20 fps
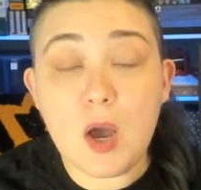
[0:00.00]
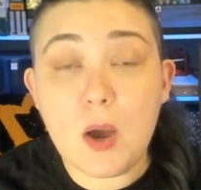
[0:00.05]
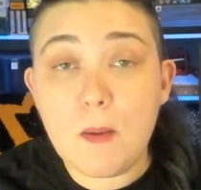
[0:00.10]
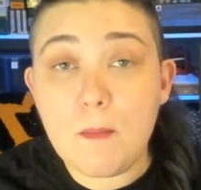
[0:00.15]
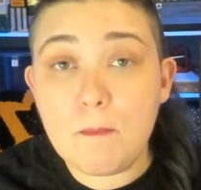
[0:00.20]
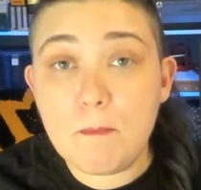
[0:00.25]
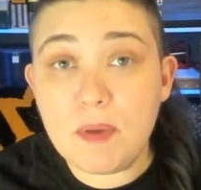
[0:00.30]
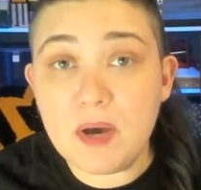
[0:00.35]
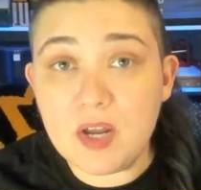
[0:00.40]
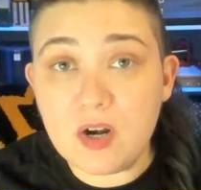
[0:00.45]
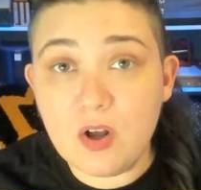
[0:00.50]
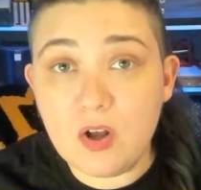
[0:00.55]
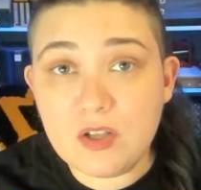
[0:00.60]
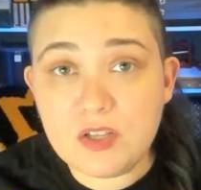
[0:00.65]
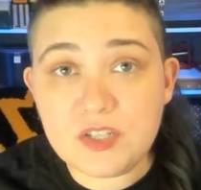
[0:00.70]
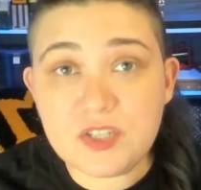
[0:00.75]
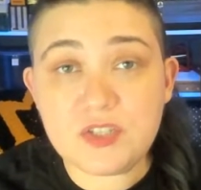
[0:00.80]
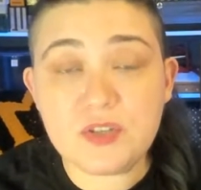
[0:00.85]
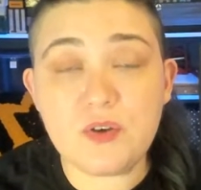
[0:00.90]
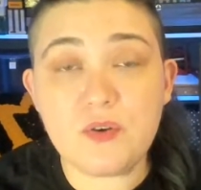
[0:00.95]
But
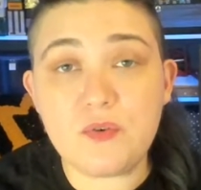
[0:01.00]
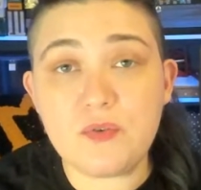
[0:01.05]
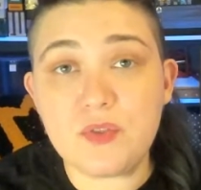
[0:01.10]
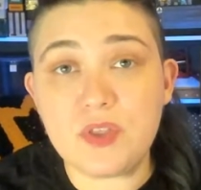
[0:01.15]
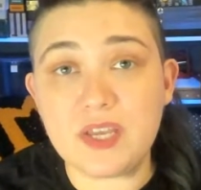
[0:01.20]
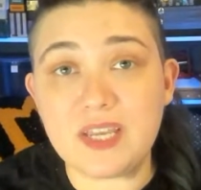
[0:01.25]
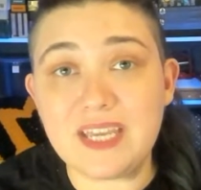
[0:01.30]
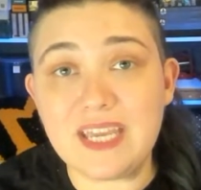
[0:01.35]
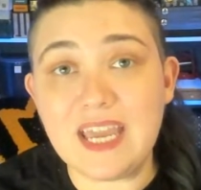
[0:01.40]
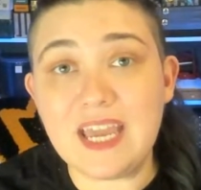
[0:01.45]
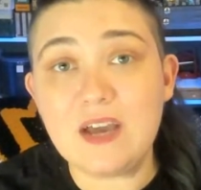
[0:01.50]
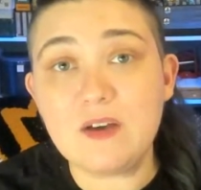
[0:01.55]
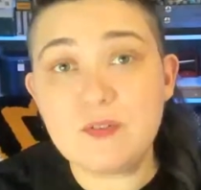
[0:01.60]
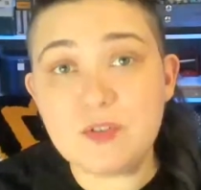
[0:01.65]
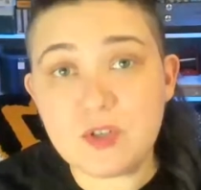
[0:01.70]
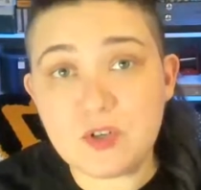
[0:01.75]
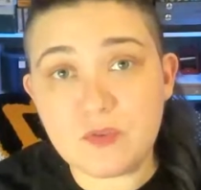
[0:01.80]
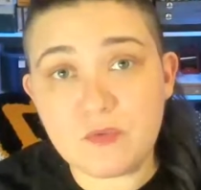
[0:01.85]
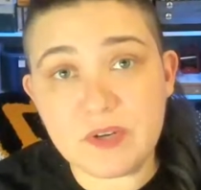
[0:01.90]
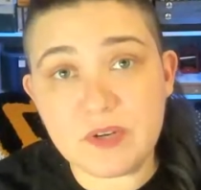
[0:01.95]
also the
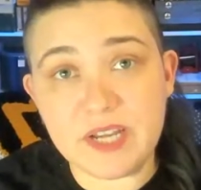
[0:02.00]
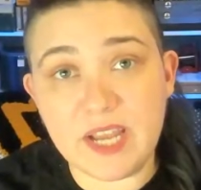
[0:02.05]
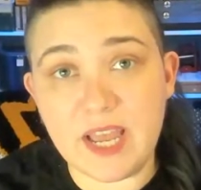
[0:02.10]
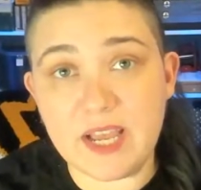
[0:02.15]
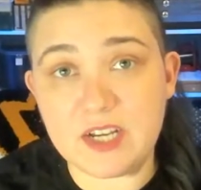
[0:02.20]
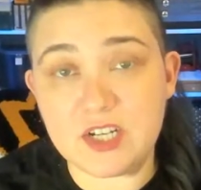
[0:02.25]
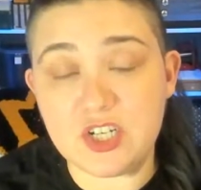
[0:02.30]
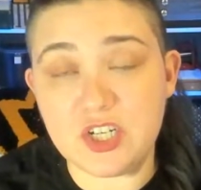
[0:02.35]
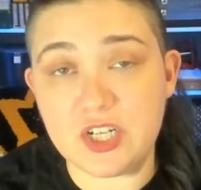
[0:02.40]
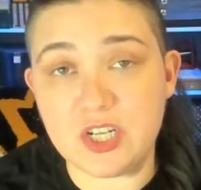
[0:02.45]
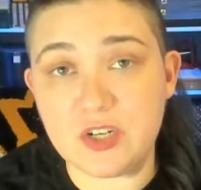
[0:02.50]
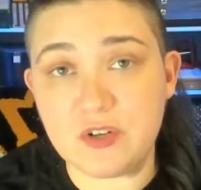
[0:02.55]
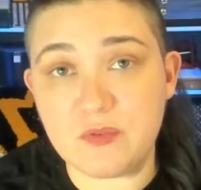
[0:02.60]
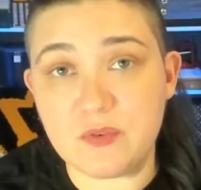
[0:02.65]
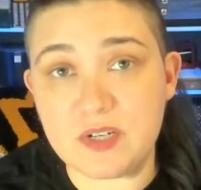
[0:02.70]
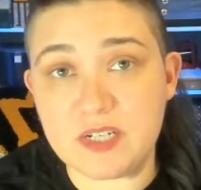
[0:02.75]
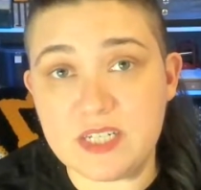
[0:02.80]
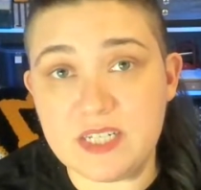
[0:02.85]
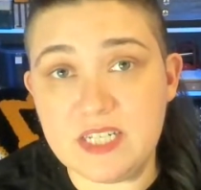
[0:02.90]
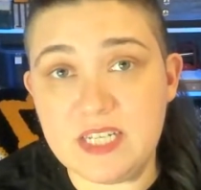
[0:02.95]
counter reaction and
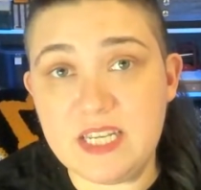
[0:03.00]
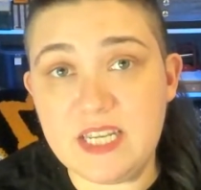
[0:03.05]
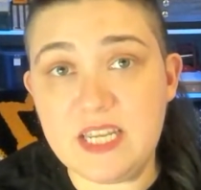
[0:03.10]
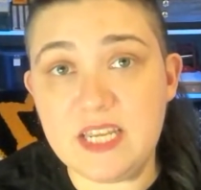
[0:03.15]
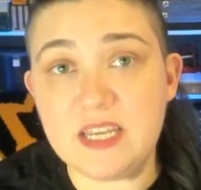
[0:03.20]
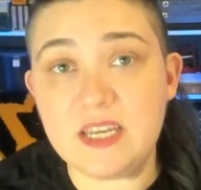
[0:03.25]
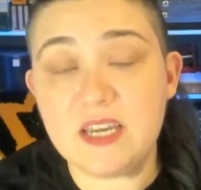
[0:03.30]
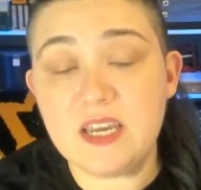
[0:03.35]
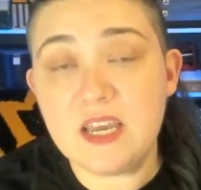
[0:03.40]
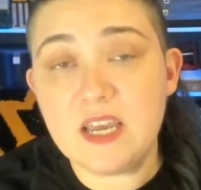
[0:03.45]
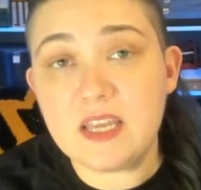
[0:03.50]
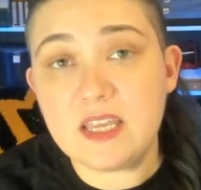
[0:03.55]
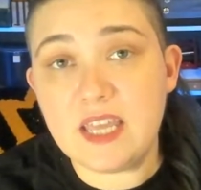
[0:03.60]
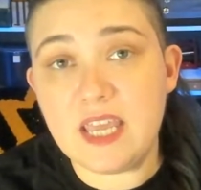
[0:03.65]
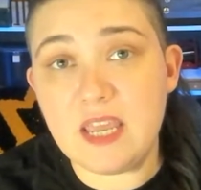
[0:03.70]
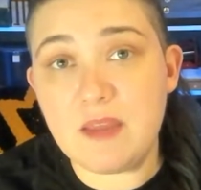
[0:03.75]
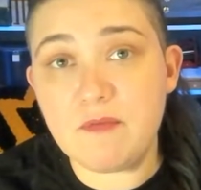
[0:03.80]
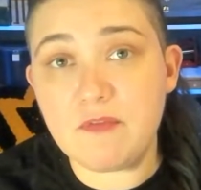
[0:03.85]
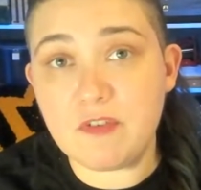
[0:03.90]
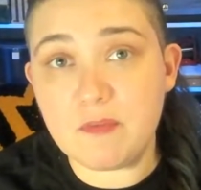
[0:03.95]
critique
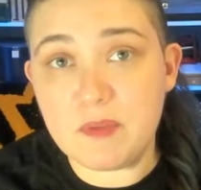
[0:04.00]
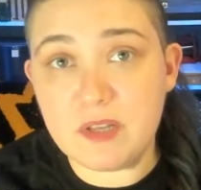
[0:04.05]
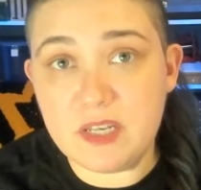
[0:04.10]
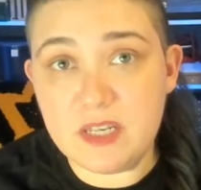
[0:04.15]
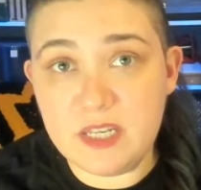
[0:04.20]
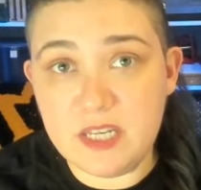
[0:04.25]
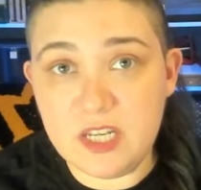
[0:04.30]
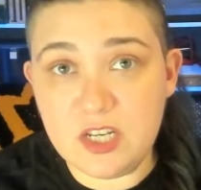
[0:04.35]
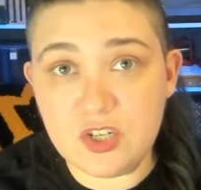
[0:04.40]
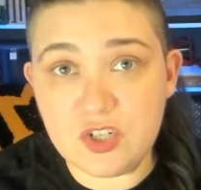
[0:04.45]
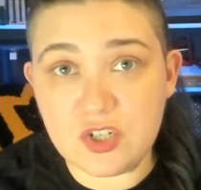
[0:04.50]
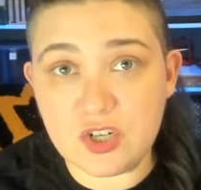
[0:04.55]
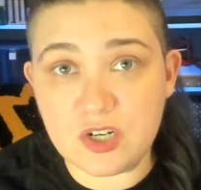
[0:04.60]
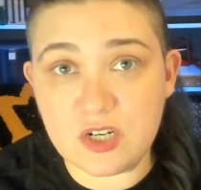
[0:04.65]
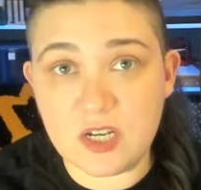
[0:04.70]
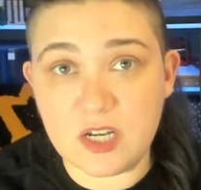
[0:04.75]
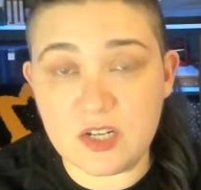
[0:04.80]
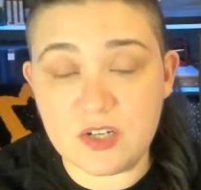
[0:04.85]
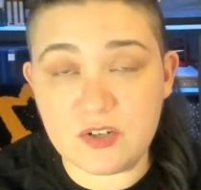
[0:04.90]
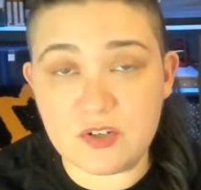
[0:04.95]
came from a
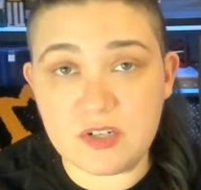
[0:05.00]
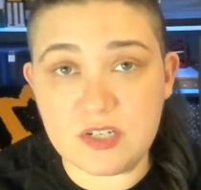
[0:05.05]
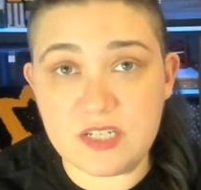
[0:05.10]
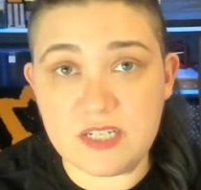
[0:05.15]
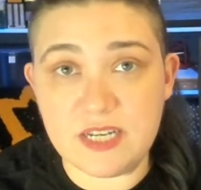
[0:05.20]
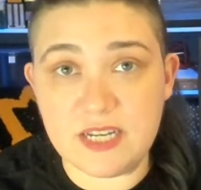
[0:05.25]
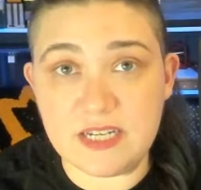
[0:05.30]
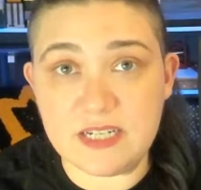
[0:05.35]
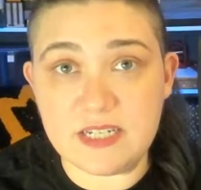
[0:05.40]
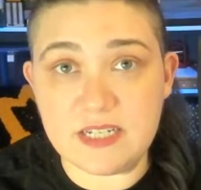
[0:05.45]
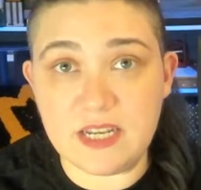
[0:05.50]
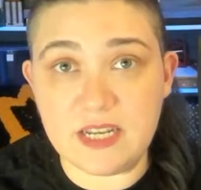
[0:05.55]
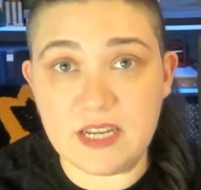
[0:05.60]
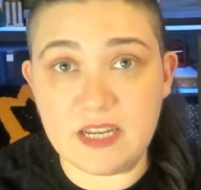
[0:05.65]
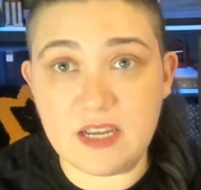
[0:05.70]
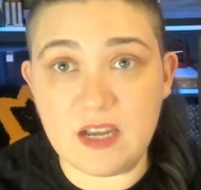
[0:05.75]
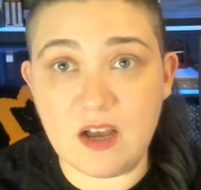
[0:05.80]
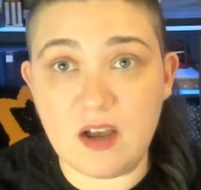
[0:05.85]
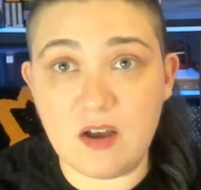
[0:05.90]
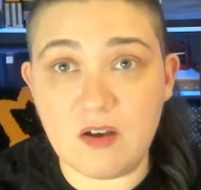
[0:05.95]
knee-jerk
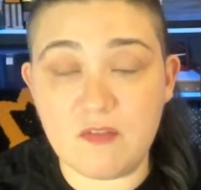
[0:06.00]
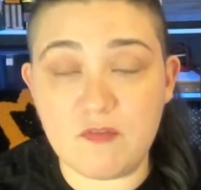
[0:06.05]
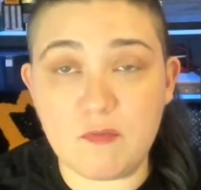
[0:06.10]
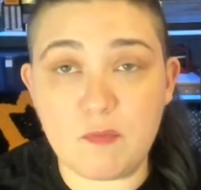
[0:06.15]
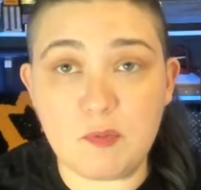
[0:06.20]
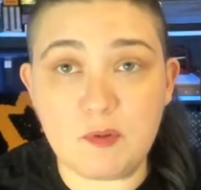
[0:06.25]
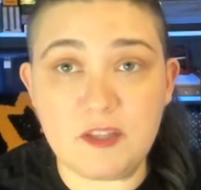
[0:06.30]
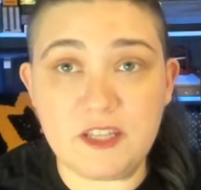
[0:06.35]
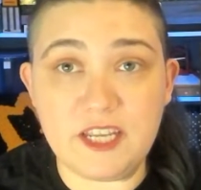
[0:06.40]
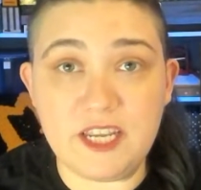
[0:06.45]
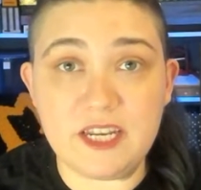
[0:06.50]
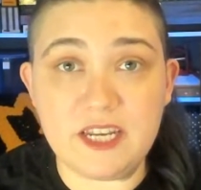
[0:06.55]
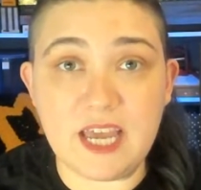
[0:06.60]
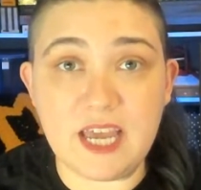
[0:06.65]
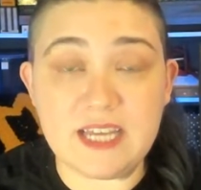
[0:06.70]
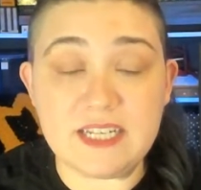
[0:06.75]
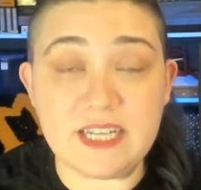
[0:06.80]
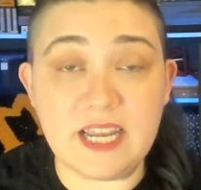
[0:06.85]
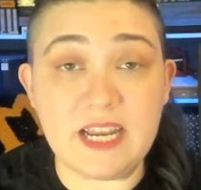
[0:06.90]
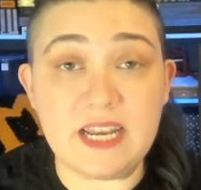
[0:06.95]
understanding of bleed
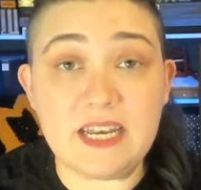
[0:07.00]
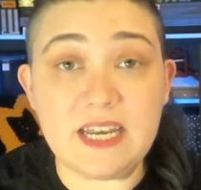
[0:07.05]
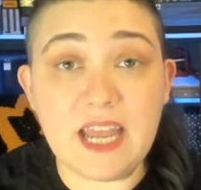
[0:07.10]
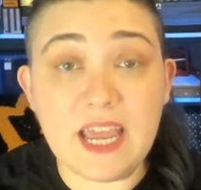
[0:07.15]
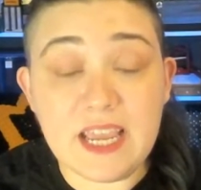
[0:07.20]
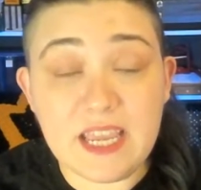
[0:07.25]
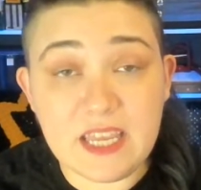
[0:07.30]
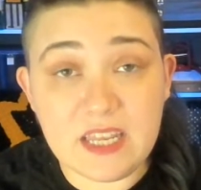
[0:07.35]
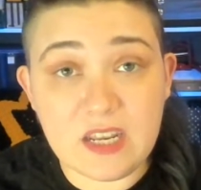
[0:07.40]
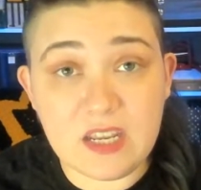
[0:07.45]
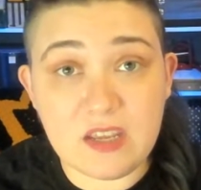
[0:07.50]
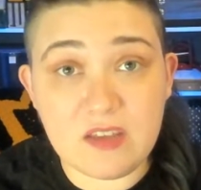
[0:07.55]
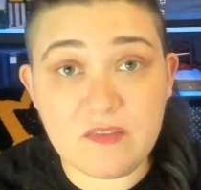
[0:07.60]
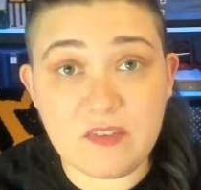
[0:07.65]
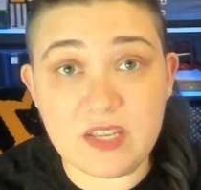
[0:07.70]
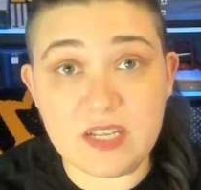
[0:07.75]
as a negative,